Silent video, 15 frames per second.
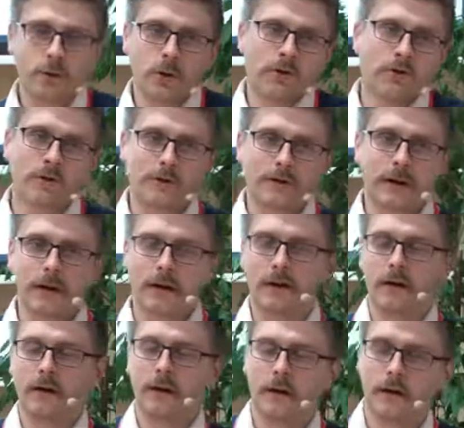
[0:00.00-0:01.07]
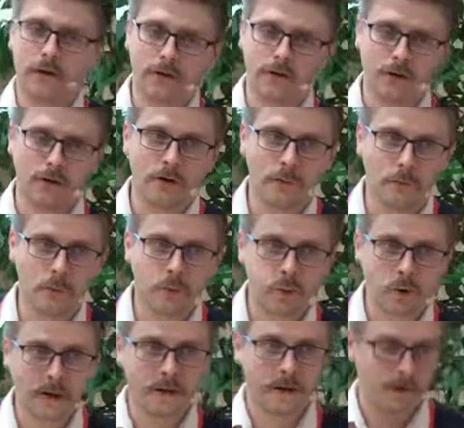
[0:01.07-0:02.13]
just like also a
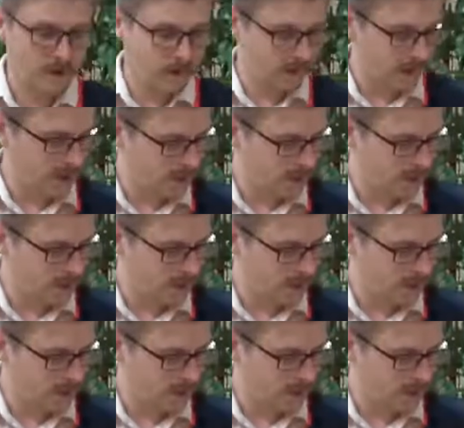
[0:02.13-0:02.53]
pretty